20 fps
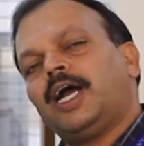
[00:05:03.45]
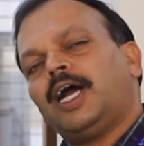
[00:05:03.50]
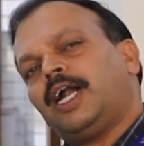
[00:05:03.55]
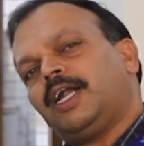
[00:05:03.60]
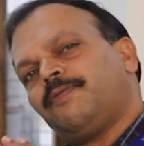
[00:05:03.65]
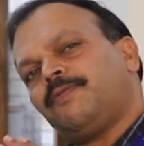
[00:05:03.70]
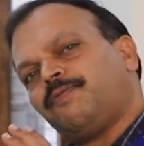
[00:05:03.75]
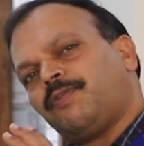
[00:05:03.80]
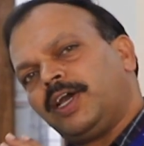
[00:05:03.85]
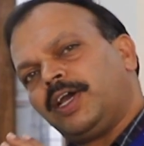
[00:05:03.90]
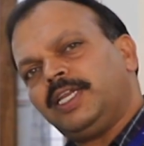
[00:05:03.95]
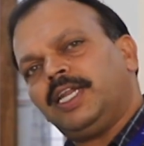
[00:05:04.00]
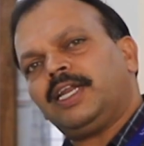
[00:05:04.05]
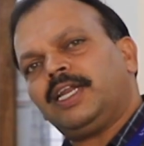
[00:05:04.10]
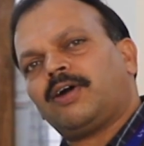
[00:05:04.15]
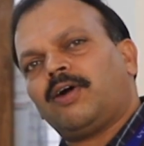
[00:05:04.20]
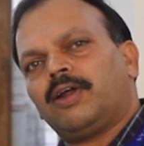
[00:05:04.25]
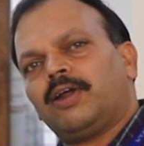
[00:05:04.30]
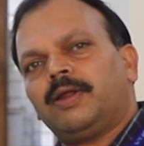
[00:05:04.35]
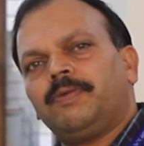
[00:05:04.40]
And
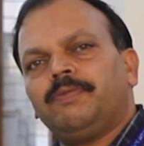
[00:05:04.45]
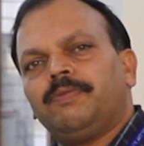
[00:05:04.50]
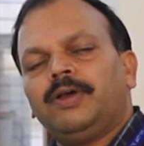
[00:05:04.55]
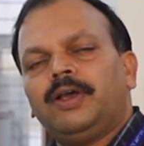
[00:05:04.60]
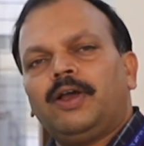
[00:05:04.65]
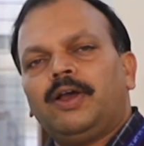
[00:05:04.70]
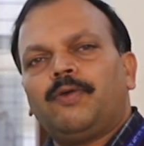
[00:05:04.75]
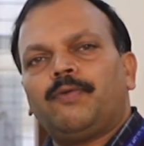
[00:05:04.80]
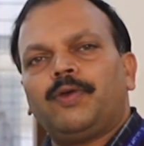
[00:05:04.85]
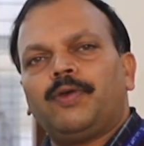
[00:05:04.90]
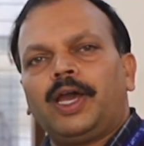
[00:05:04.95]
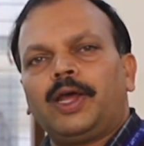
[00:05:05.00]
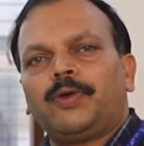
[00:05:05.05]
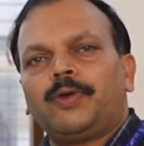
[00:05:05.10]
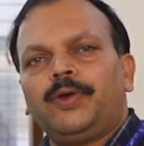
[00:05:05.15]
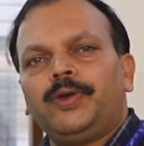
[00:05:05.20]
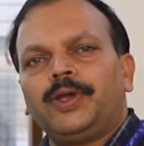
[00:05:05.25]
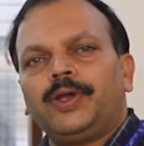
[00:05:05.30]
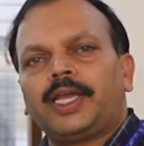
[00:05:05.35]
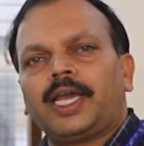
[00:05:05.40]
final column, we are
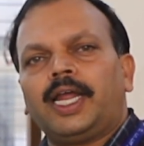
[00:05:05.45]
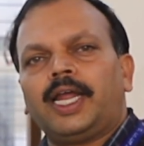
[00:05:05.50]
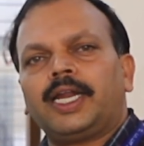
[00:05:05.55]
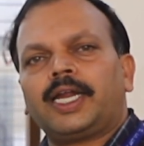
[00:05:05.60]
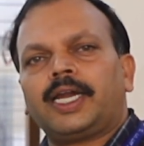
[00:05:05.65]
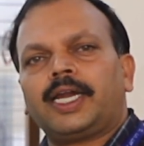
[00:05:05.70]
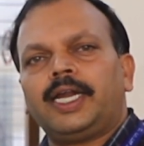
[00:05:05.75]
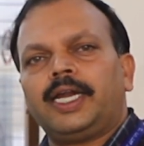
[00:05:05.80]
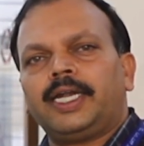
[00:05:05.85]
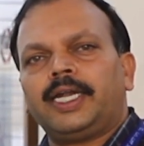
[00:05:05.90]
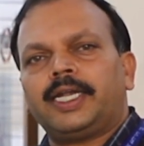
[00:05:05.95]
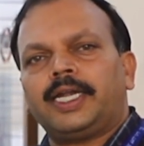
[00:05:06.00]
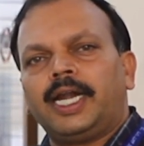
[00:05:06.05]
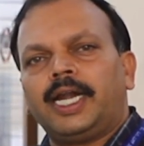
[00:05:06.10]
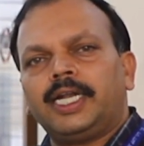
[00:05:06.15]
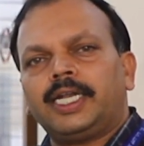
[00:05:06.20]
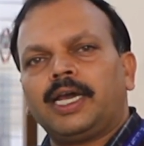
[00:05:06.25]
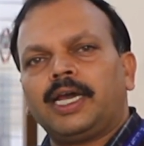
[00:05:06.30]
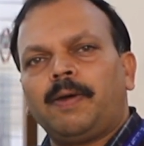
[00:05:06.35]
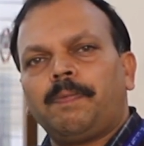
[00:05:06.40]
going to calculate
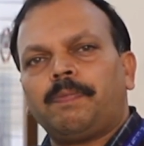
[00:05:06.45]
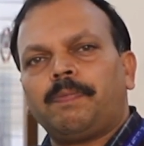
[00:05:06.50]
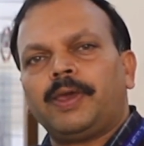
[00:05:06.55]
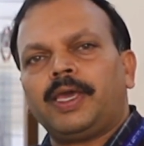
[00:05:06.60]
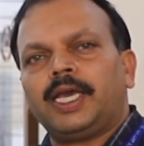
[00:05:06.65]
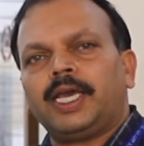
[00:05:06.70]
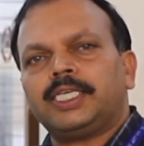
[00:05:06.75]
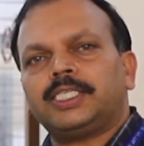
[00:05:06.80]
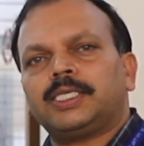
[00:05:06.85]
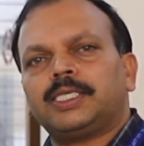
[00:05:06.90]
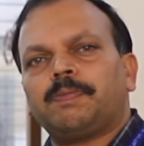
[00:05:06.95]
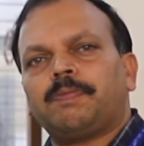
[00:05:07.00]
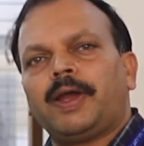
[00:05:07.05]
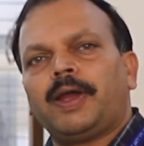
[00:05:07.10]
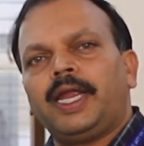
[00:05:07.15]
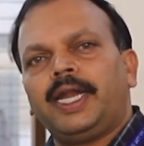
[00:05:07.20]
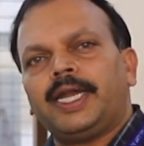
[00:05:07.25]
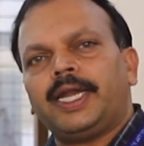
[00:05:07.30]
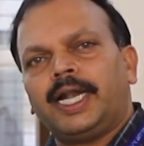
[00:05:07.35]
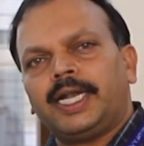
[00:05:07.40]
delta pH
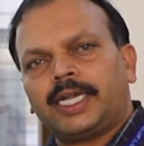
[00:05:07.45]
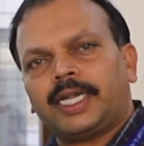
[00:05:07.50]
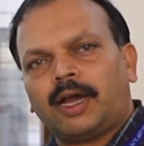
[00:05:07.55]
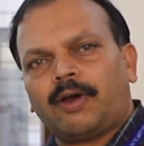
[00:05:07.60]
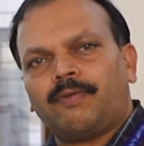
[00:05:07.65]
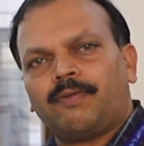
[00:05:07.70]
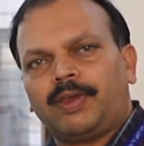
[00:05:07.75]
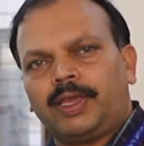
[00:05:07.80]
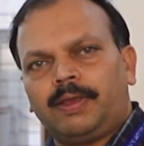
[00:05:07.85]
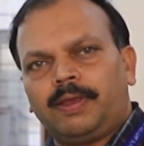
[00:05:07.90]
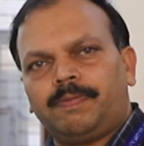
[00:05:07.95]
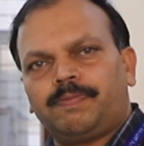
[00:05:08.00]
by delta V.